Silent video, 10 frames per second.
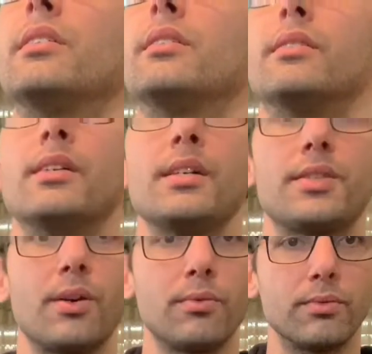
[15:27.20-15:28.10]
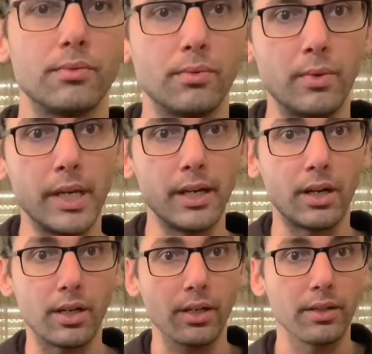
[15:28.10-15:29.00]
So we
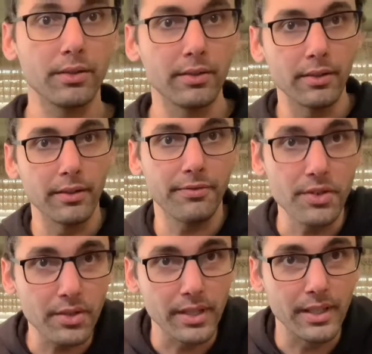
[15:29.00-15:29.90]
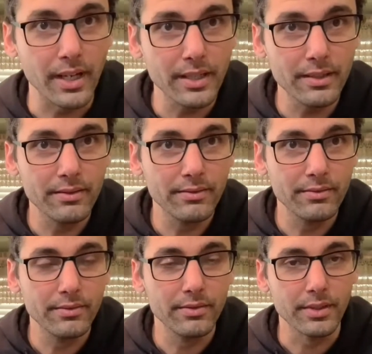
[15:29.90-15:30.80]
are officially done.
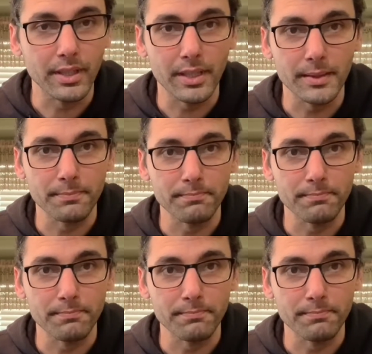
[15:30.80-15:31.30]
I